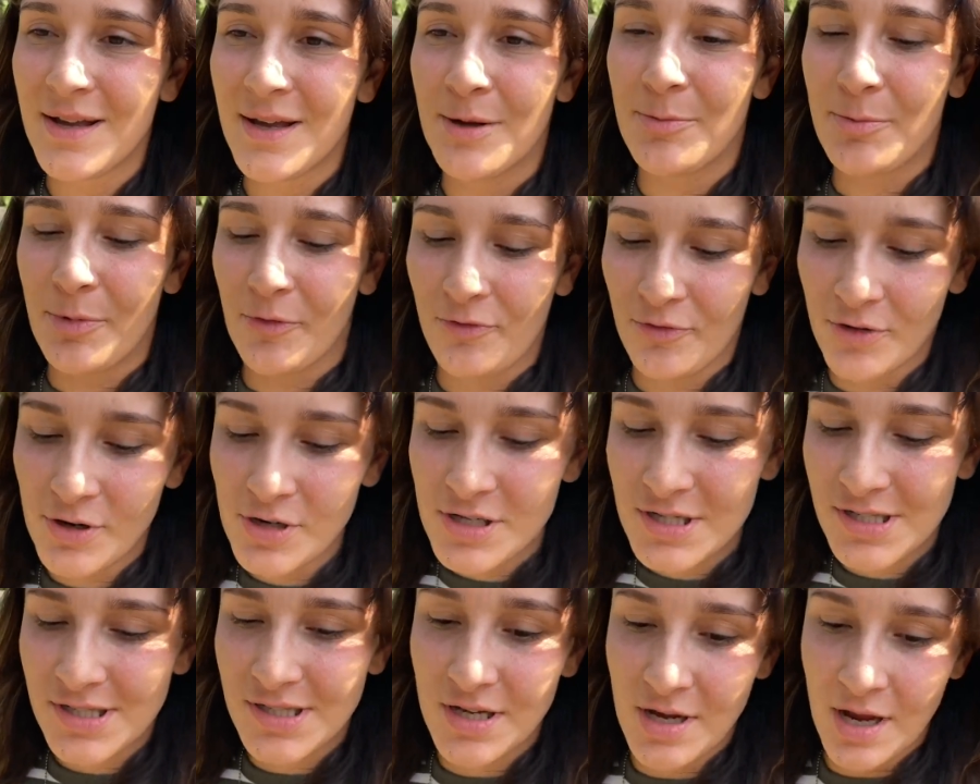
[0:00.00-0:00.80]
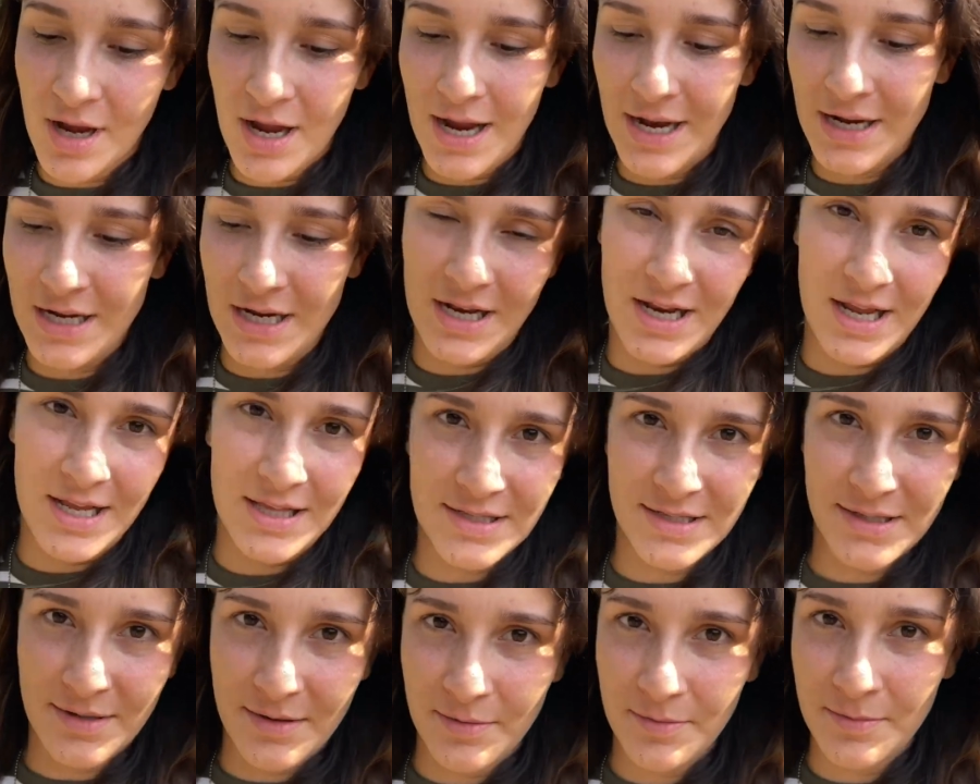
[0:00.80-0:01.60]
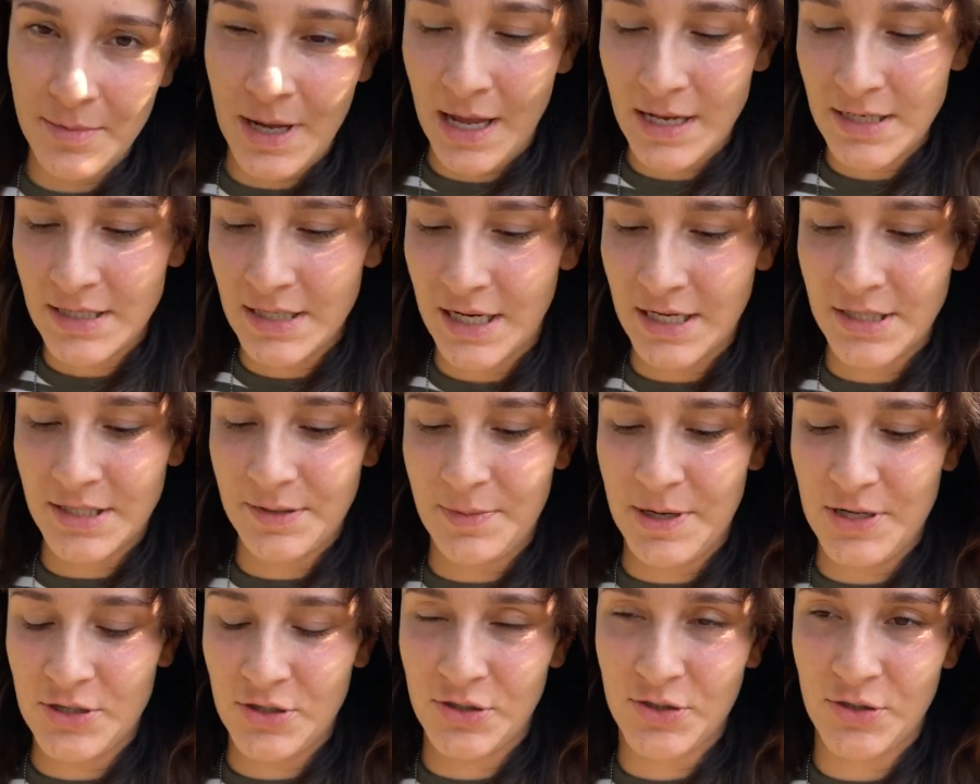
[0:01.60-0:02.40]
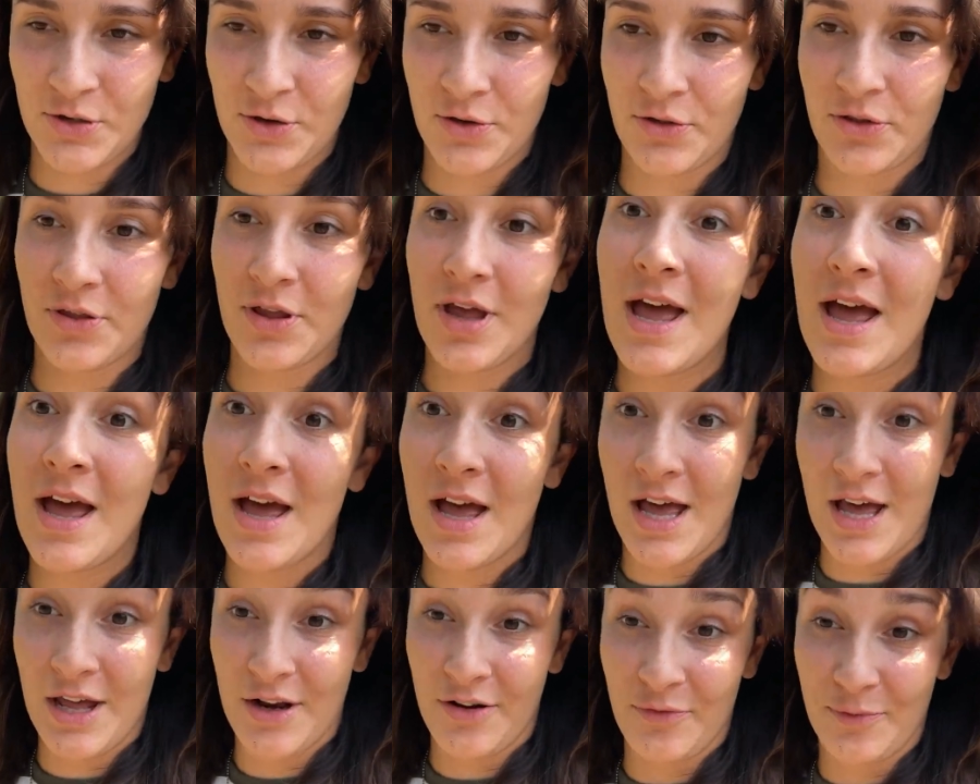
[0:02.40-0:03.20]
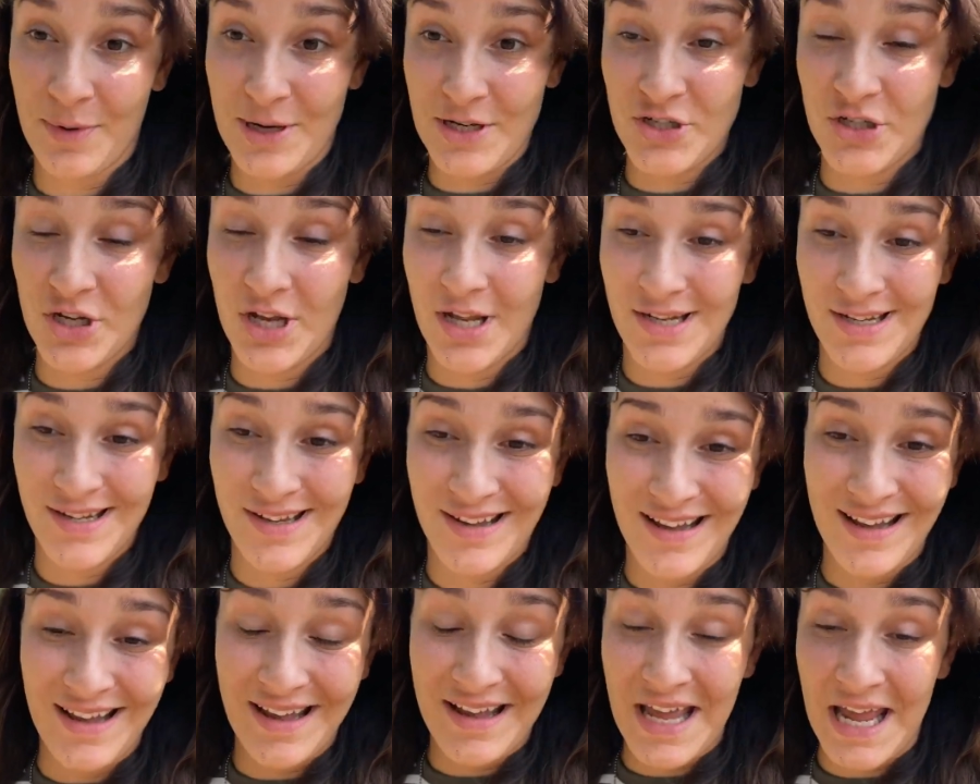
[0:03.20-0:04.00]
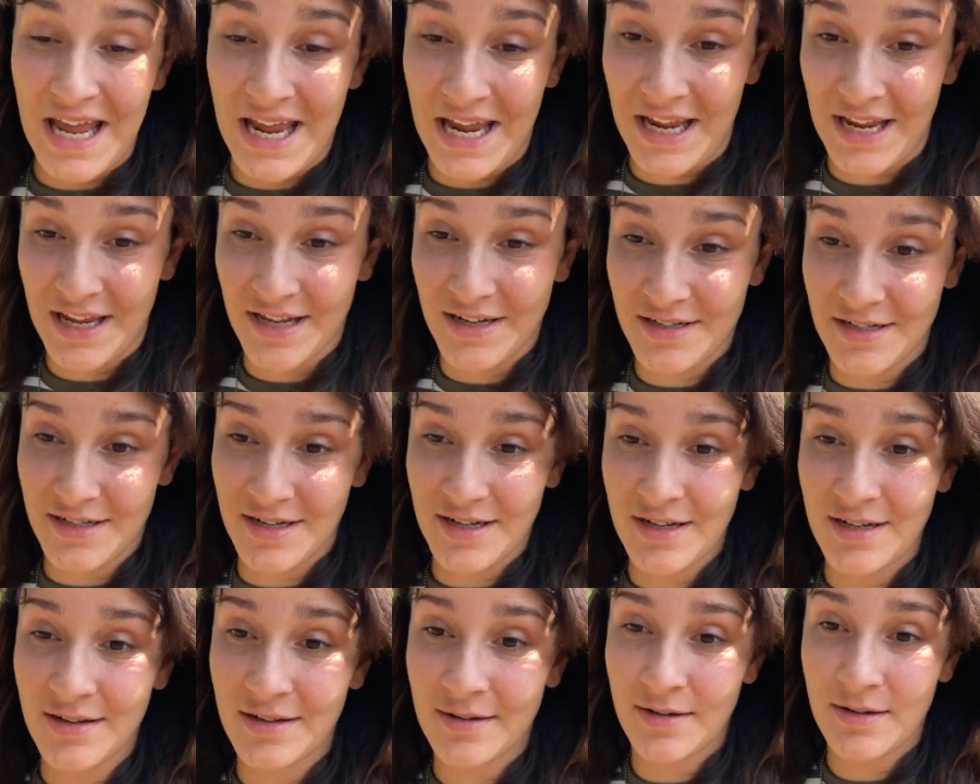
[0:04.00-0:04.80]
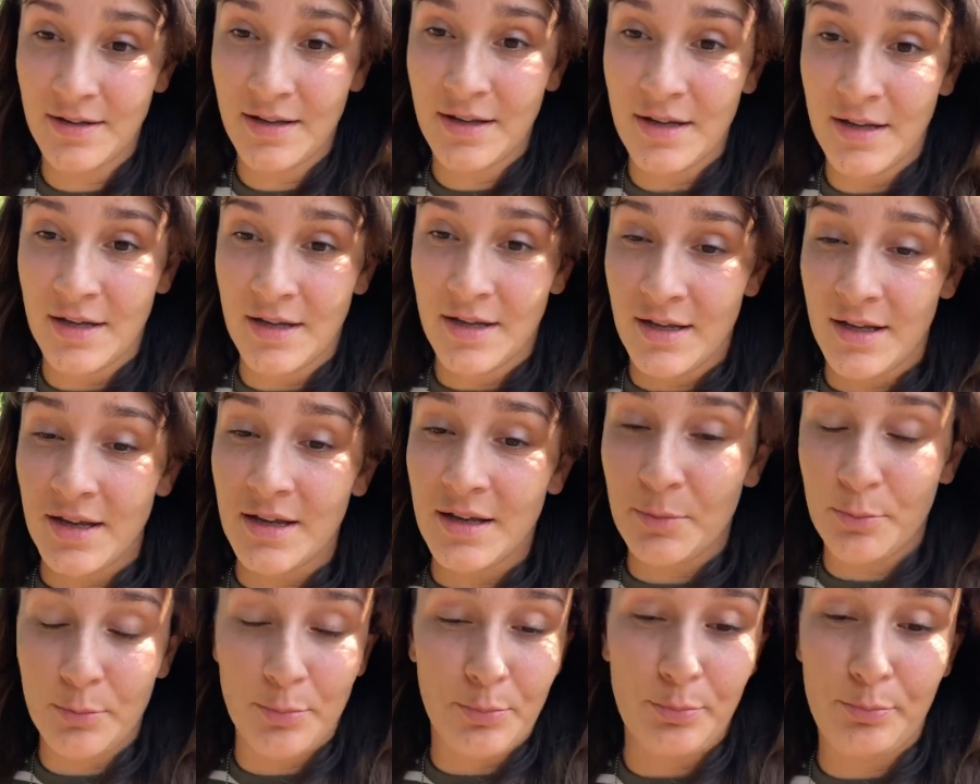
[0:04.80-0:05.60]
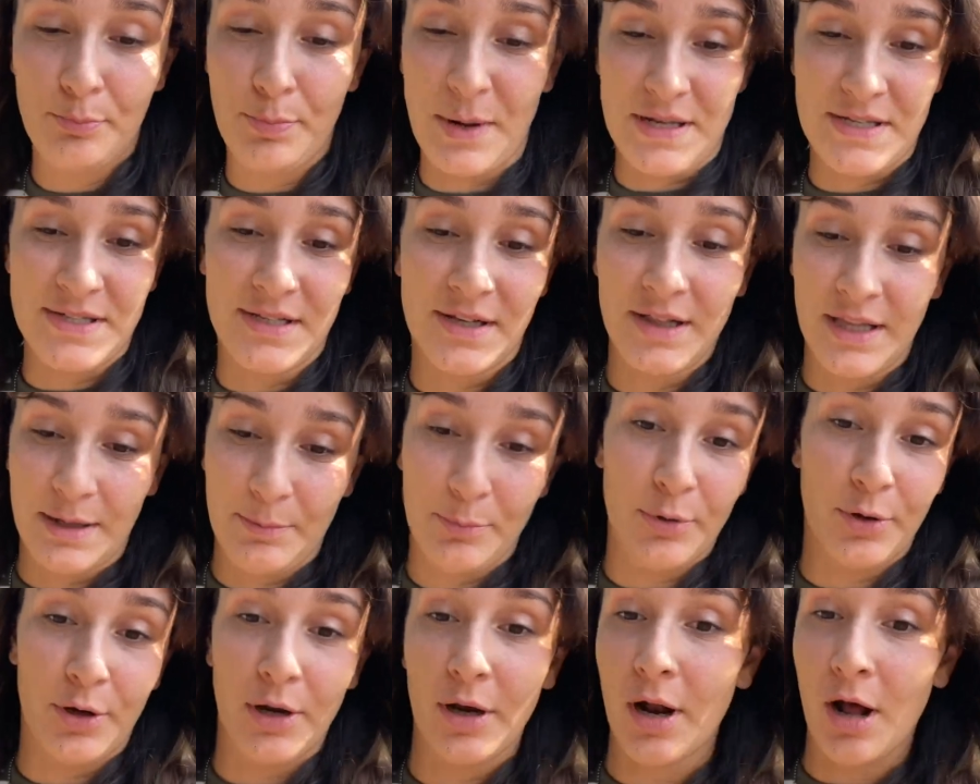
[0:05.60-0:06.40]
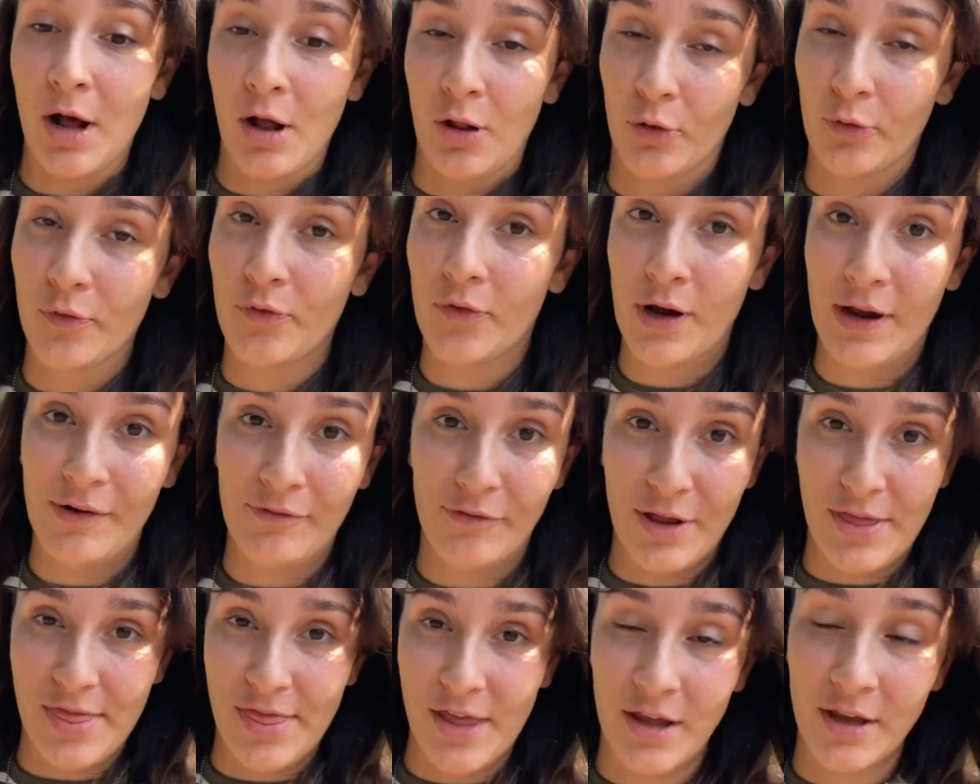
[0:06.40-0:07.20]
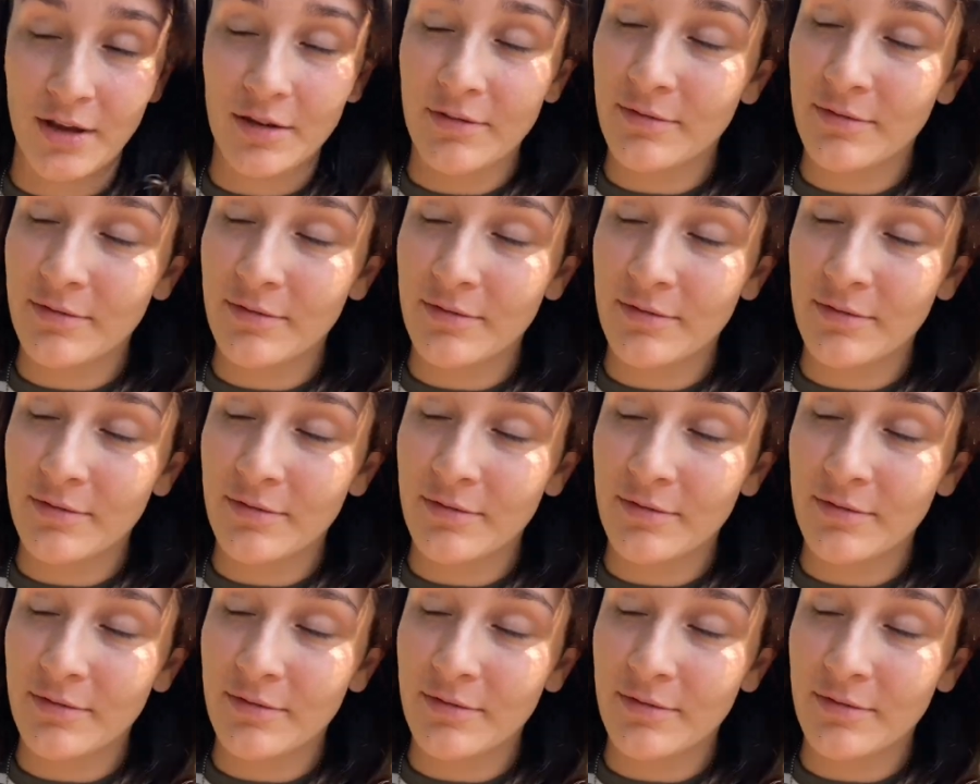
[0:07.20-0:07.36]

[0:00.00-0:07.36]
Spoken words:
But first, I need to get some diatomaceous earth out of my shed and basically put it all over everything.